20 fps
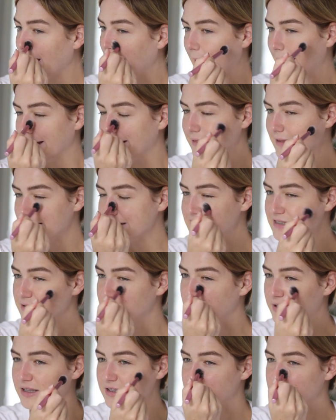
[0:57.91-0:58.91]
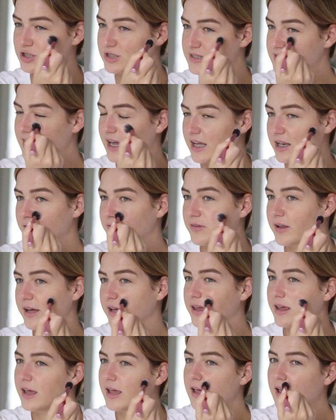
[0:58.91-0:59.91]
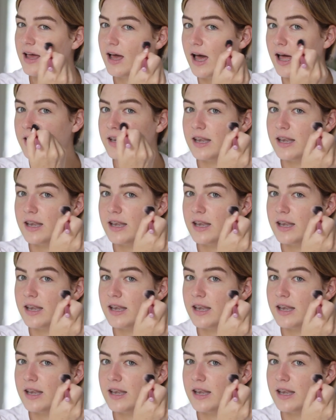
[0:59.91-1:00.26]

And this to me is just kind of like a